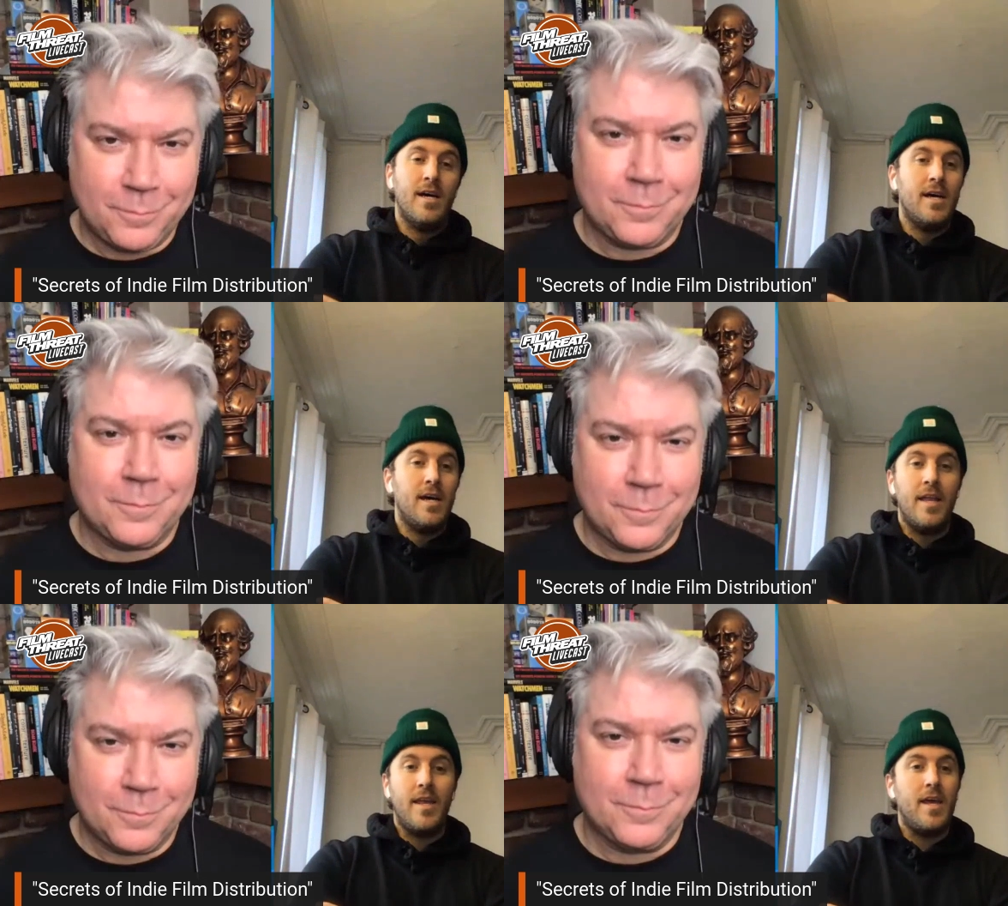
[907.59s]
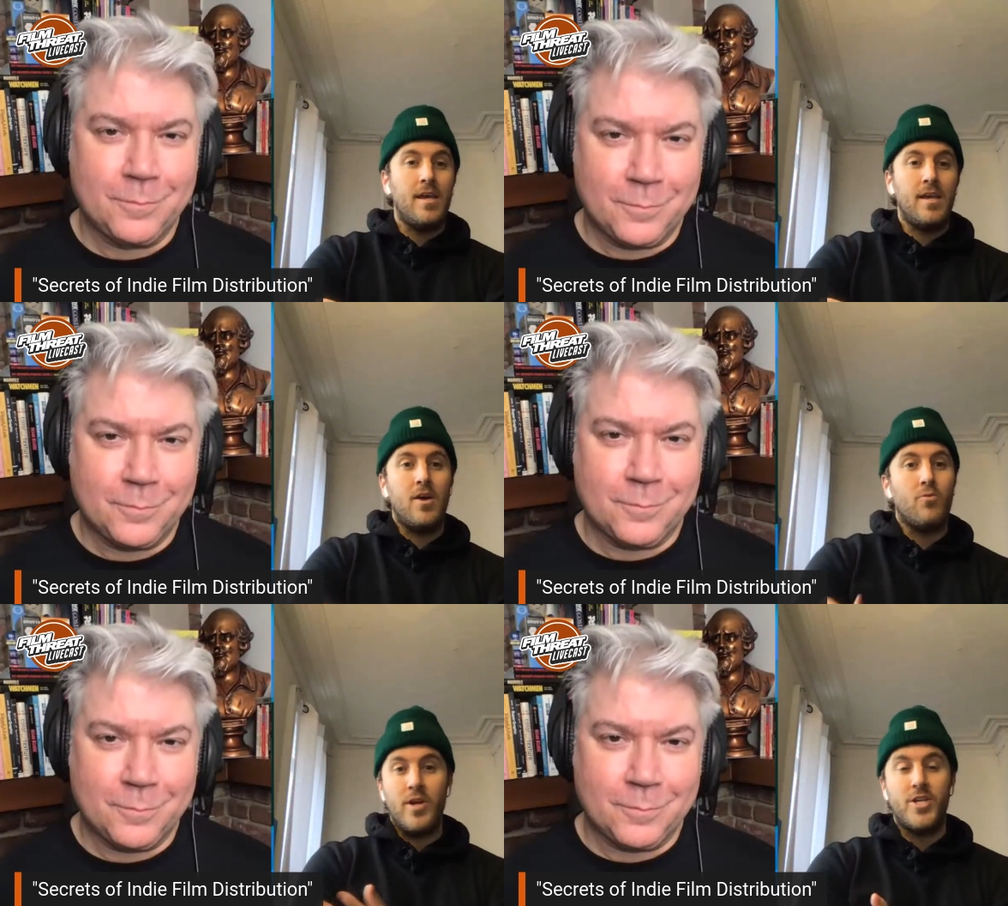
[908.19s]
Speaker 1: uh, and
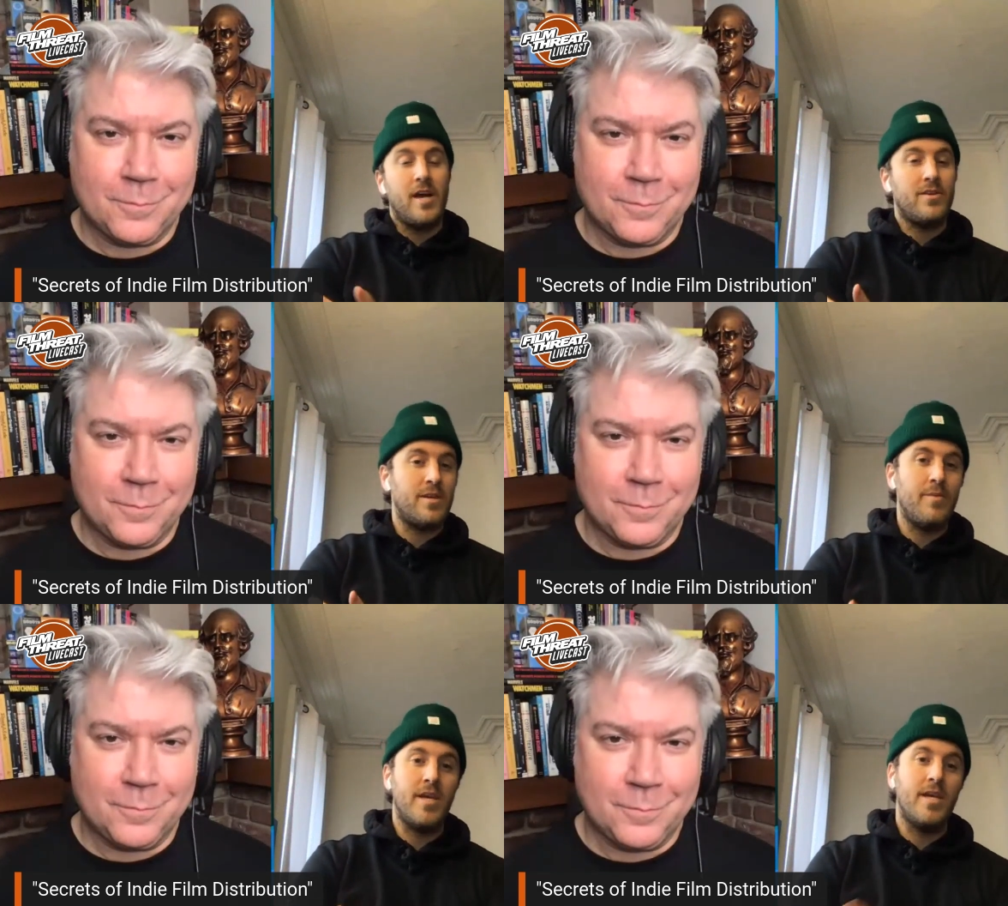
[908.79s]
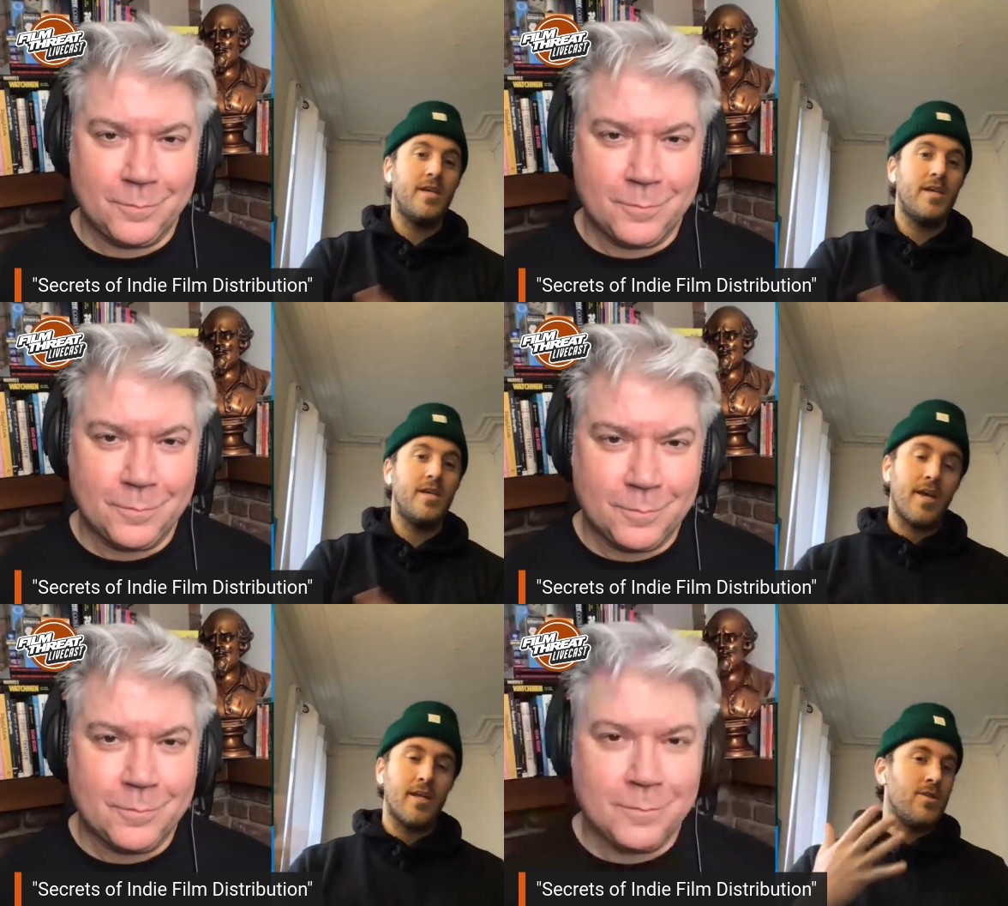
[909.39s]
they, you know, reached out to me.